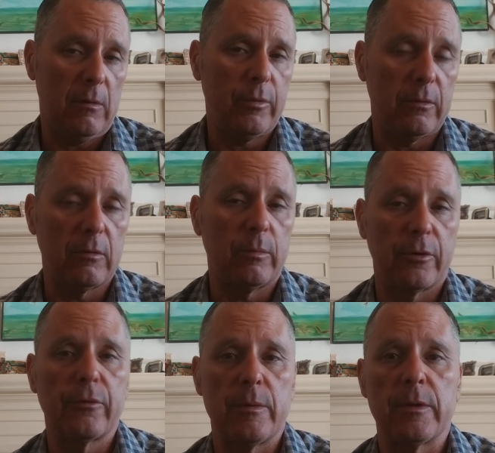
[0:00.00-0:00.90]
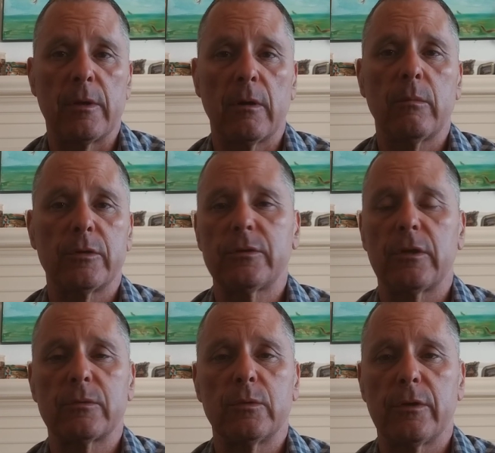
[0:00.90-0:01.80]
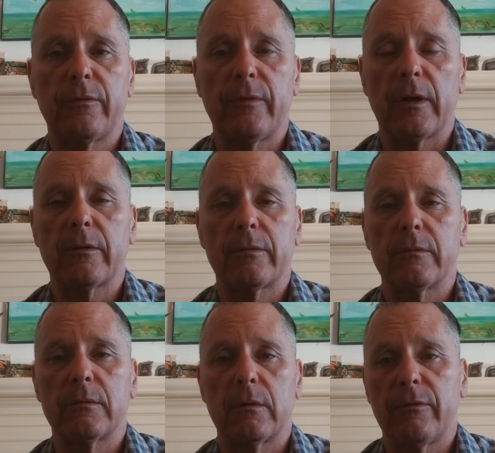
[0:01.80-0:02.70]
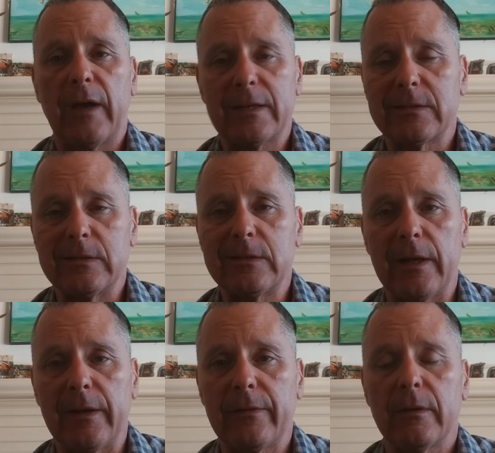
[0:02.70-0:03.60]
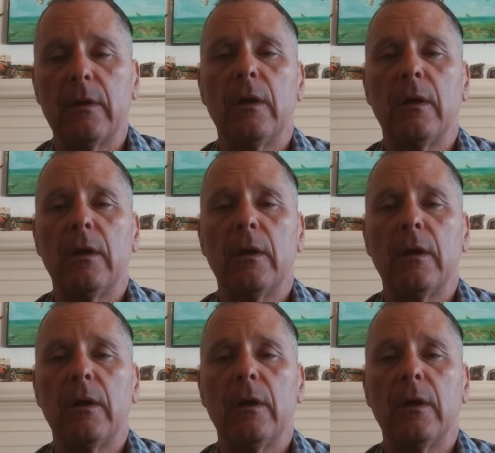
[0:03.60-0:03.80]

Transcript: I'll put a little bit of cream in there, which doesn't really affect the fasted state.